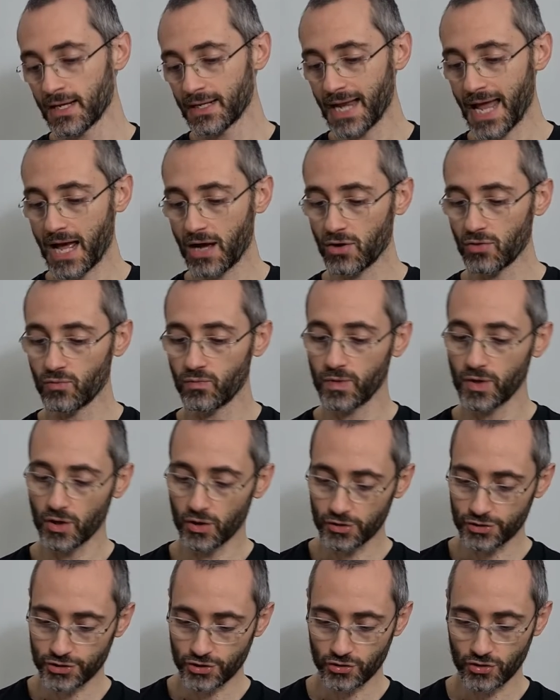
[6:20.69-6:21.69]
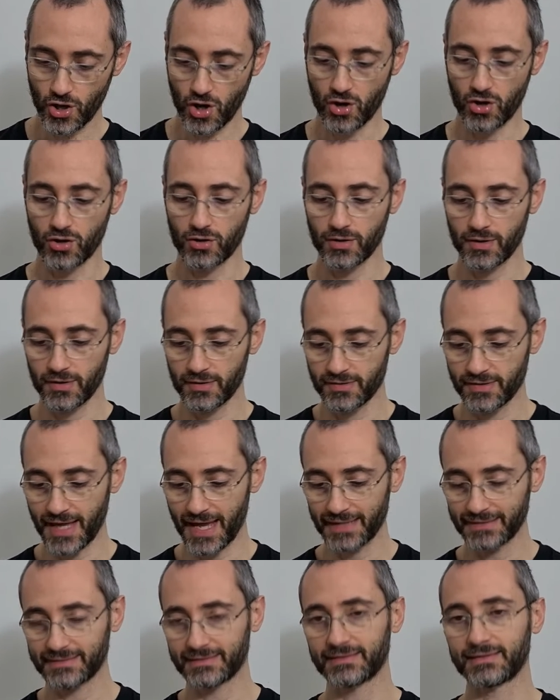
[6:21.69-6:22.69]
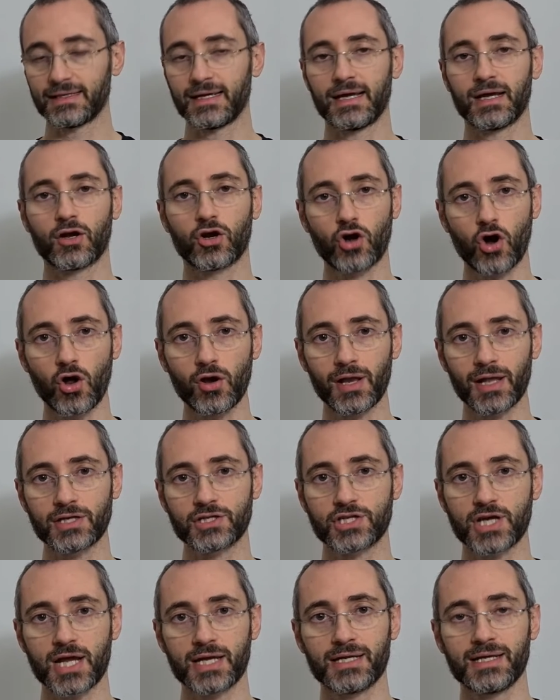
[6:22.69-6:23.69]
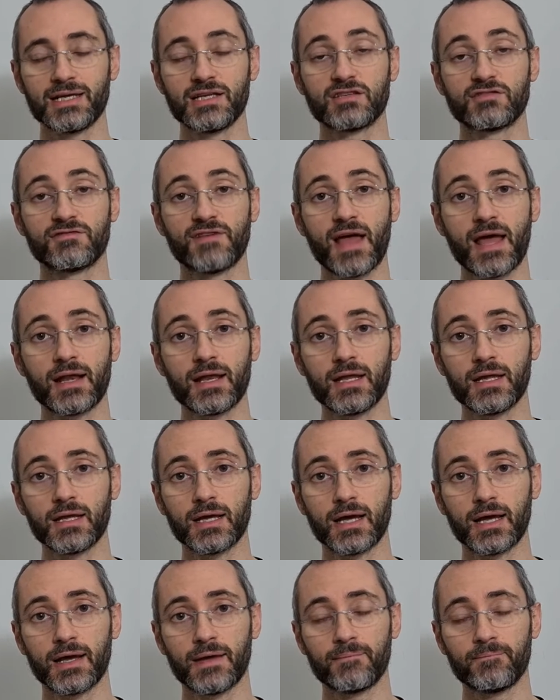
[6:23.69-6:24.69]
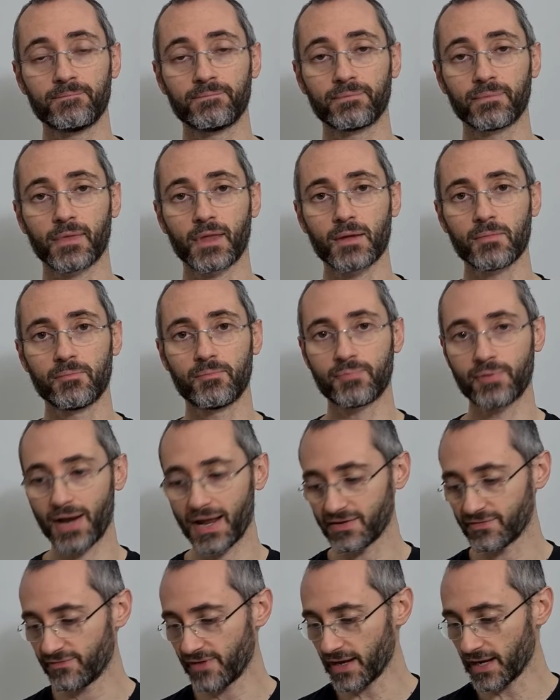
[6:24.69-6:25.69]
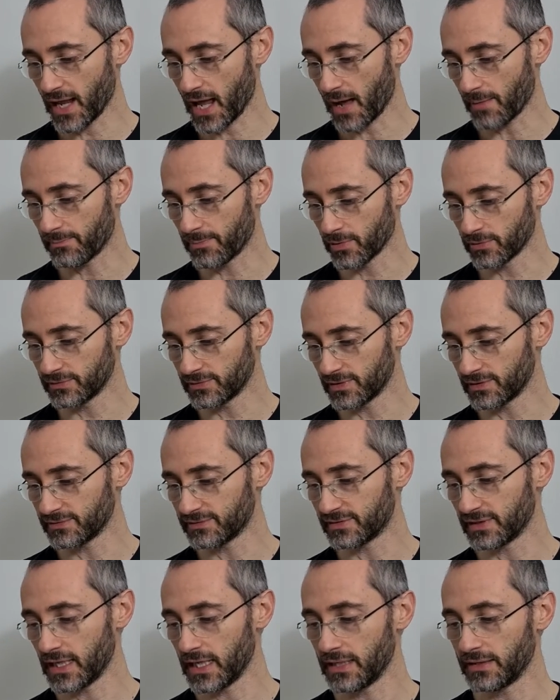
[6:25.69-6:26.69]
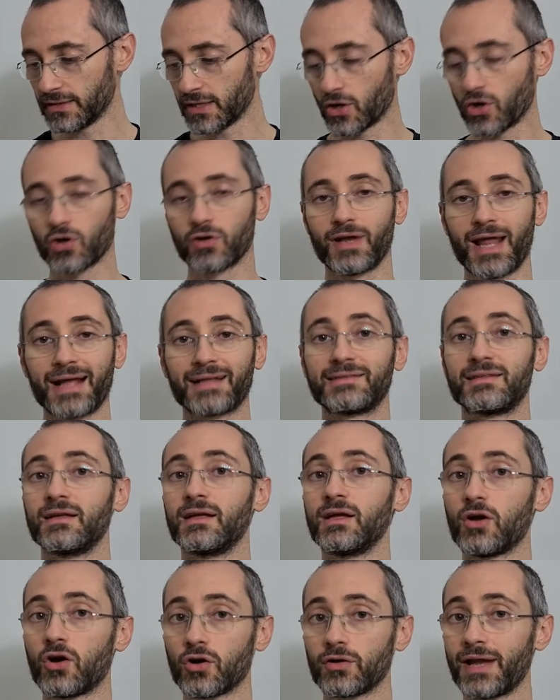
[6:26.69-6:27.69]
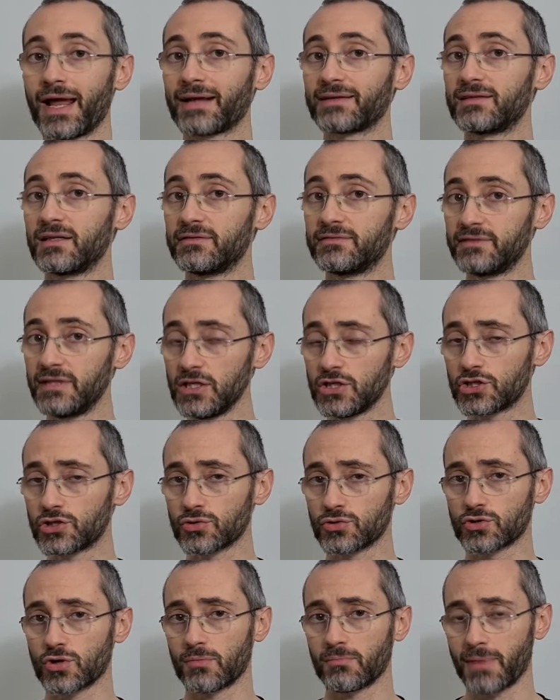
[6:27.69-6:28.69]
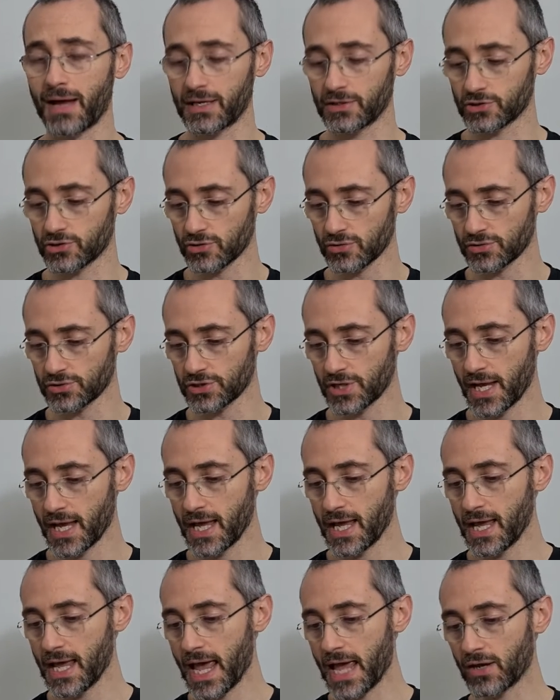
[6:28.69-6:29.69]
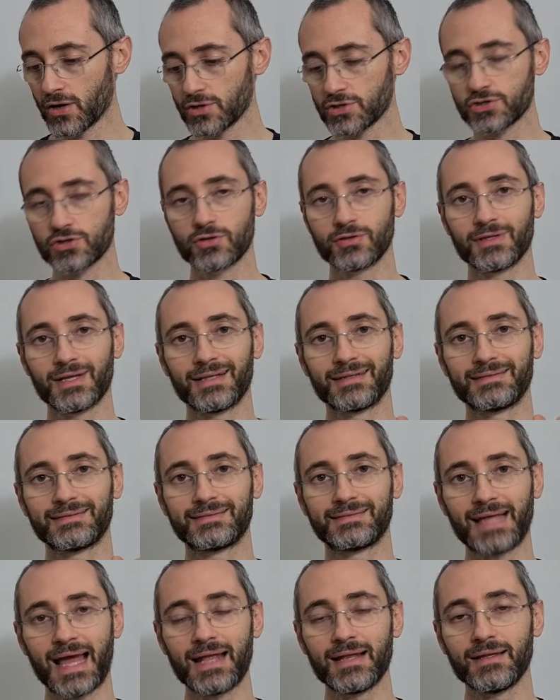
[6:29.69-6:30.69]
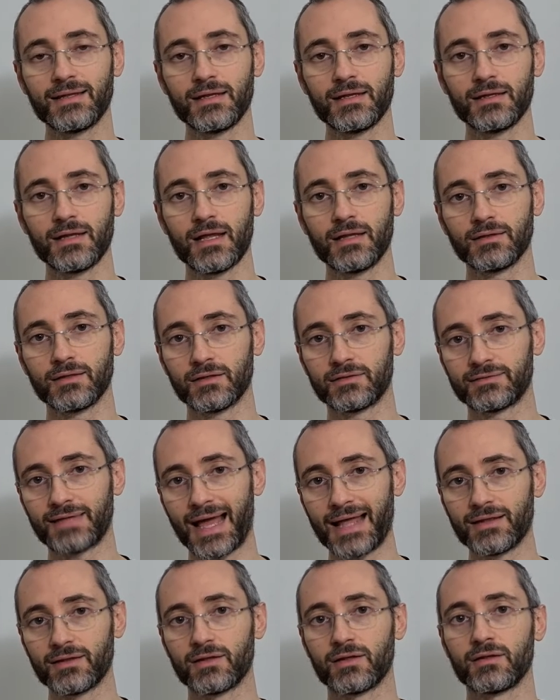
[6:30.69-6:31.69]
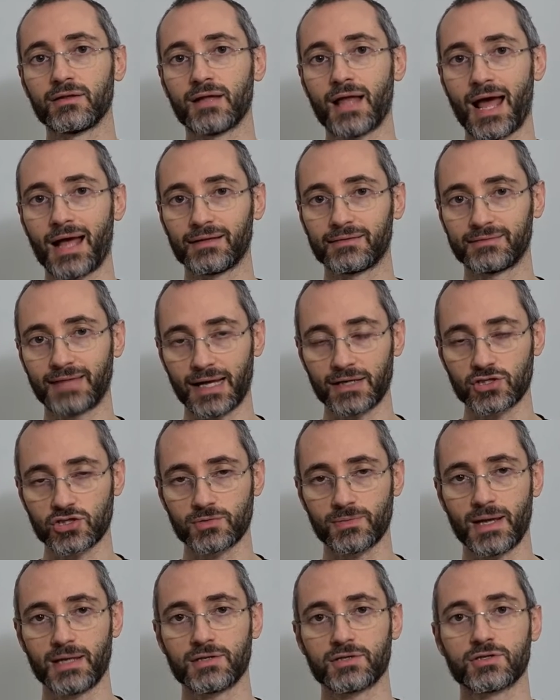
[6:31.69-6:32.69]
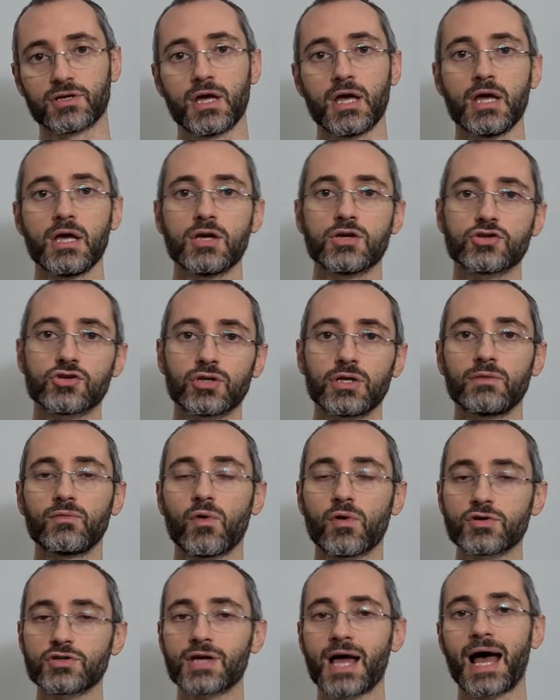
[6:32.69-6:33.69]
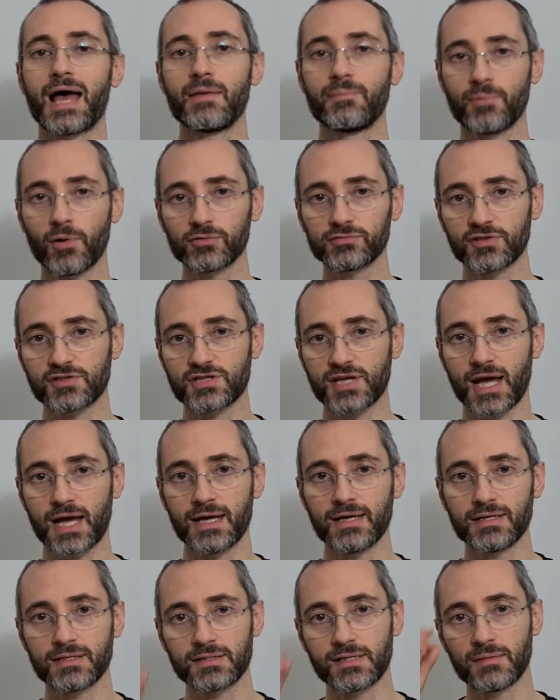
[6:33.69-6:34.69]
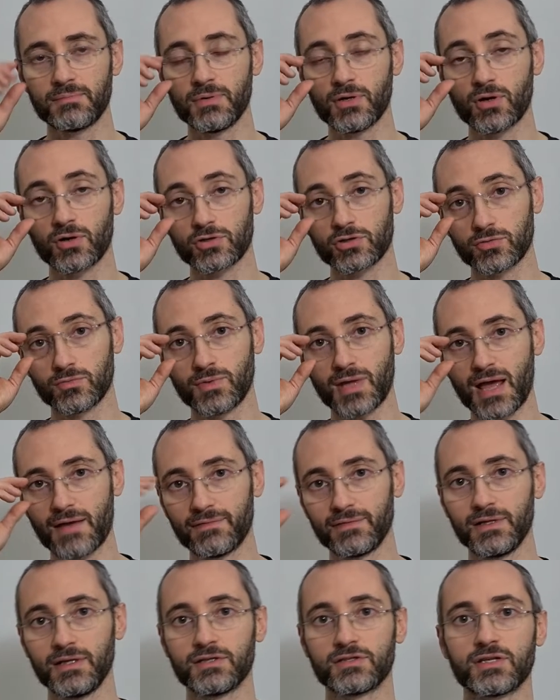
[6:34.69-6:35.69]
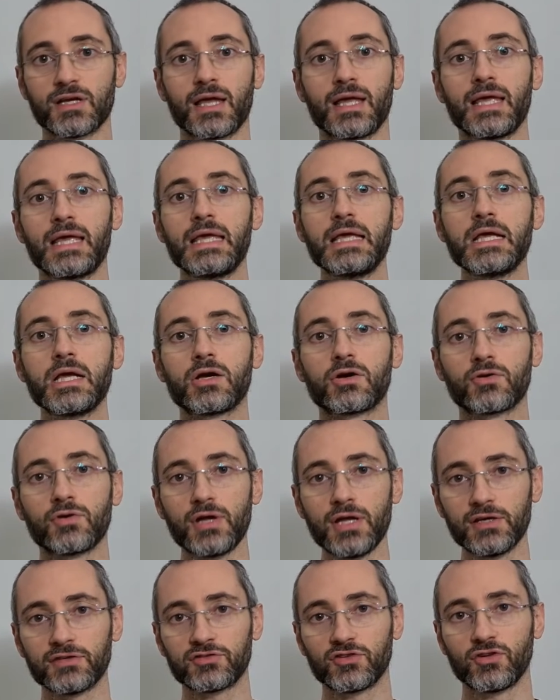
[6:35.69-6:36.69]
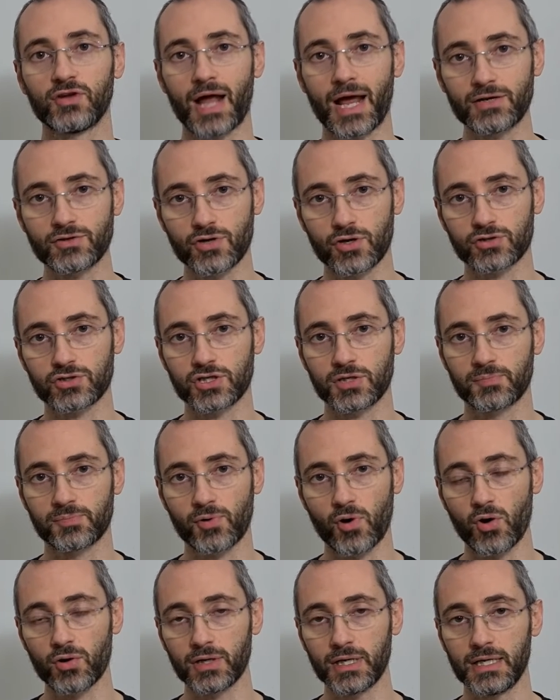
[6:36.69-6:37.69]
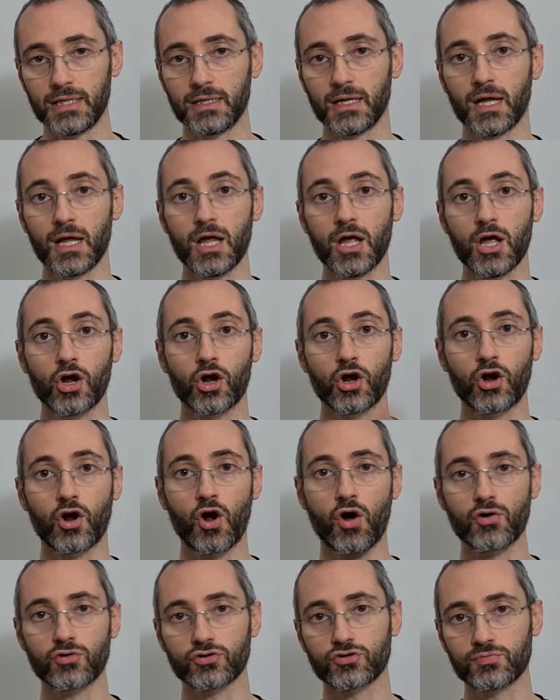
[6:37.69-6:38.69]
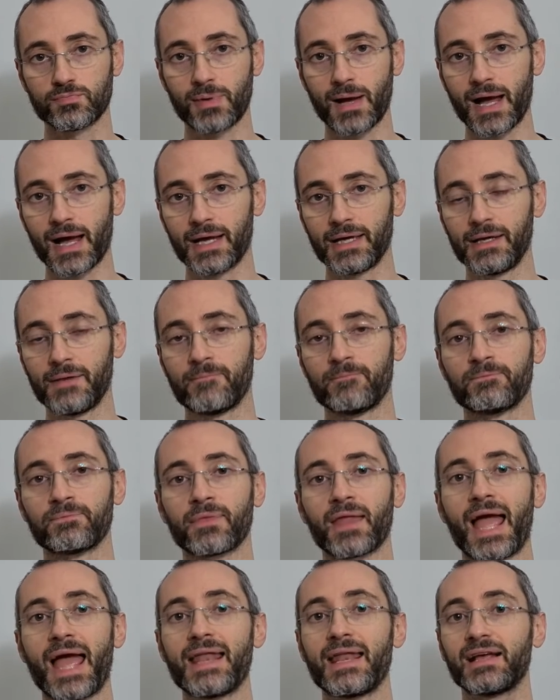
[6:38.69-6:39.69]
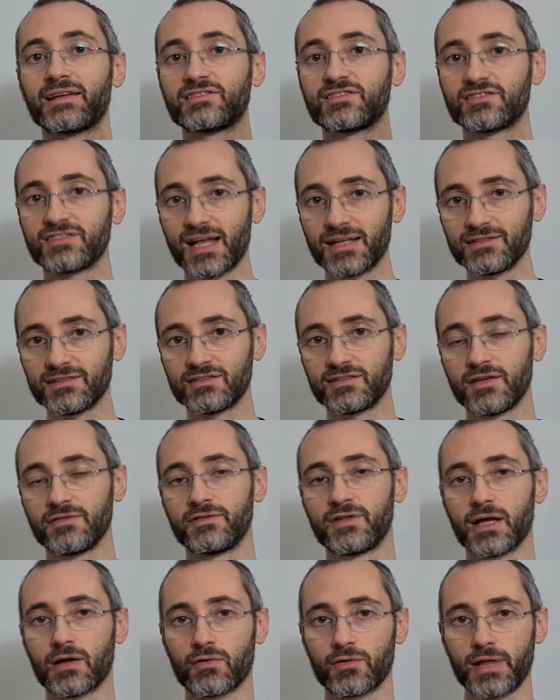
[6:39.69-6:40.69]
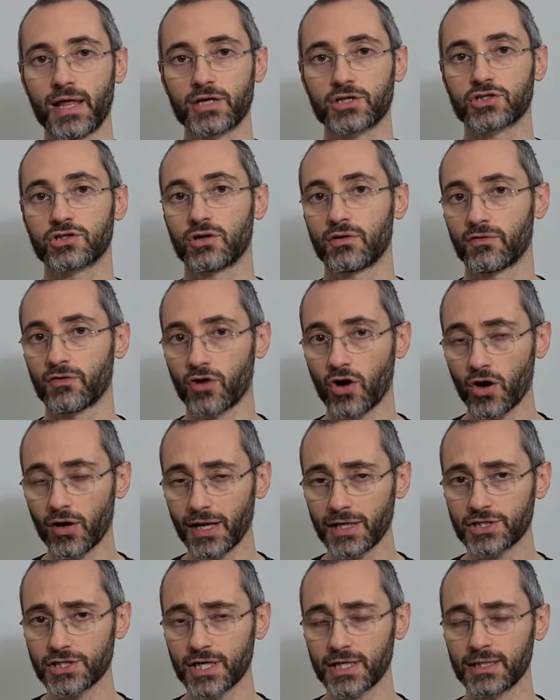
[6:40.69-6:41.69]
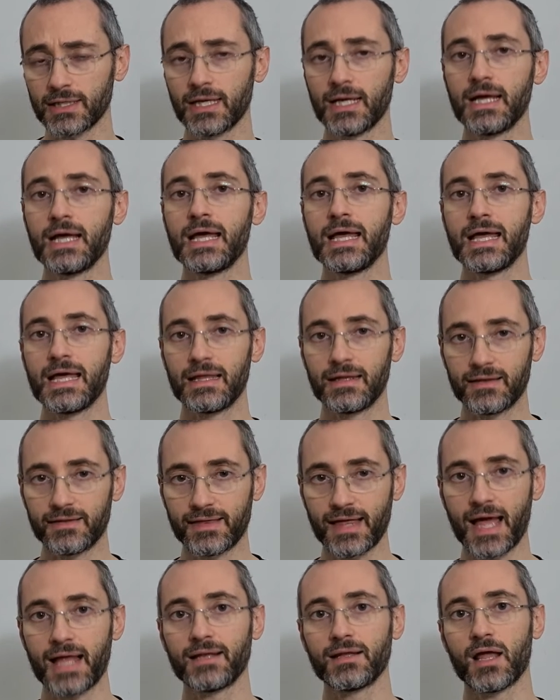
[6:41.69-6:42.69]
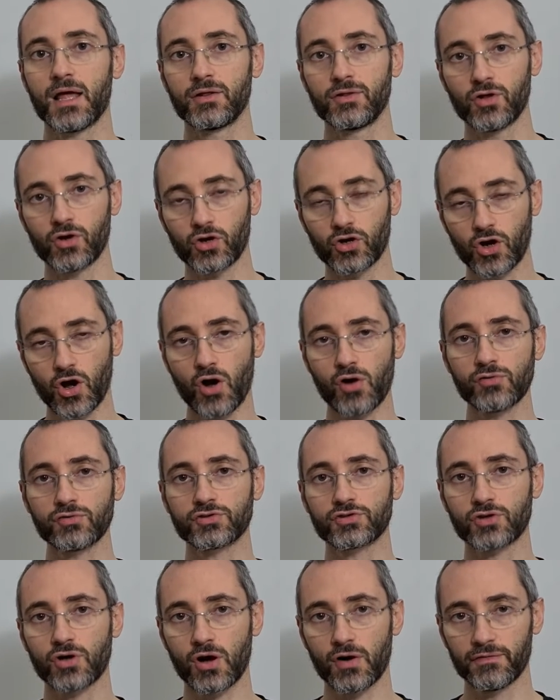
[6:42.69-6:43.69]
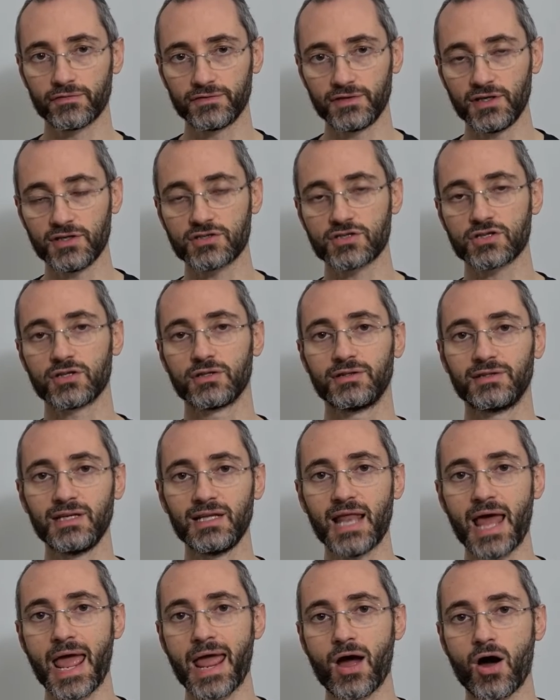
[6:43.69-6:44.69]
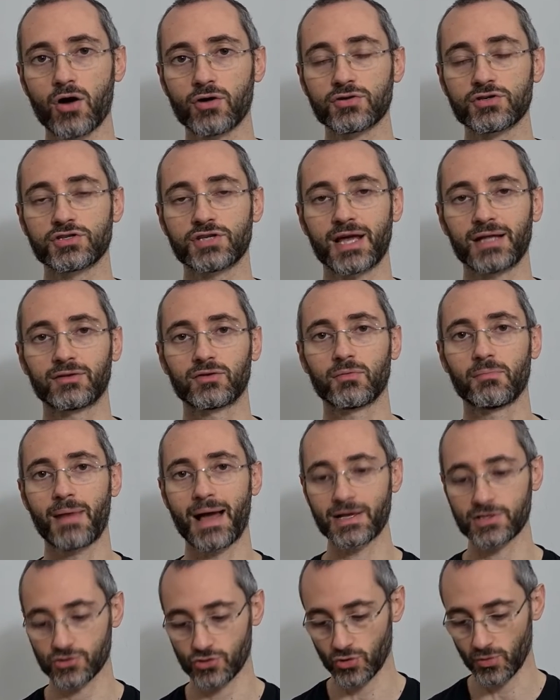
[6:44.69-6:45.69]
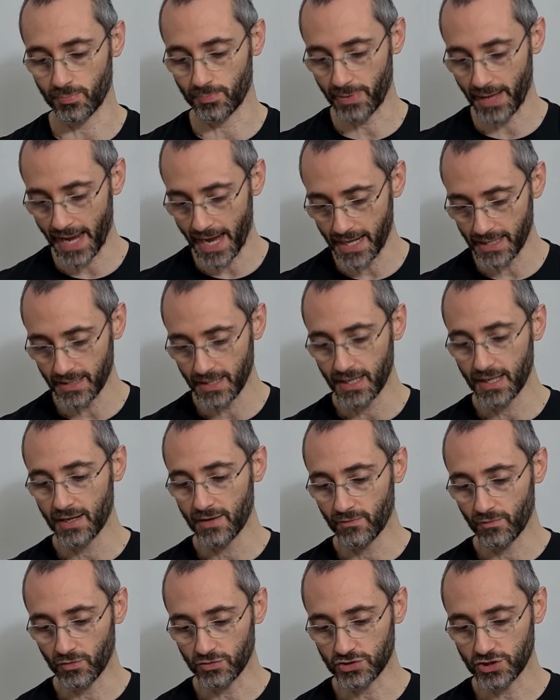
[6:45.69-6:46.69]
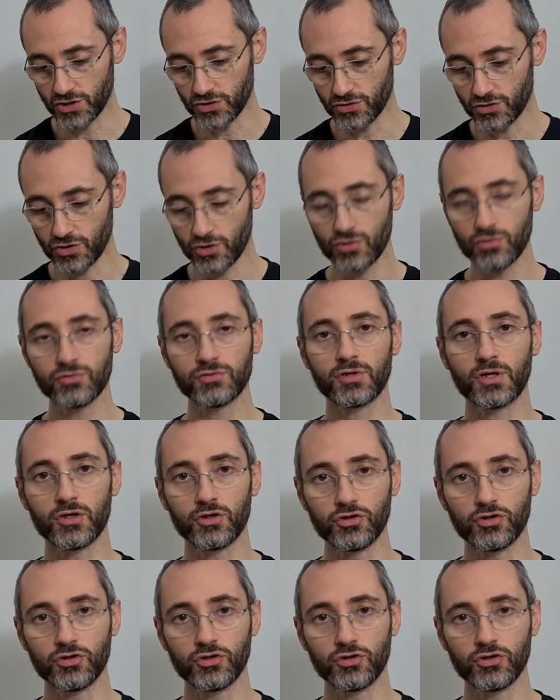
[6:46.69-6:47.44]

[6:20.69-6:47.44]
Now, we also know that collagen is very abundant in the connective tissues of muscles, and also in the tendon attachments. So it was hypothesized that because we have this increase in hydroxyproline caused by an extensive degradation of collagen, then the cause of this delayed onset muscle pain was indeed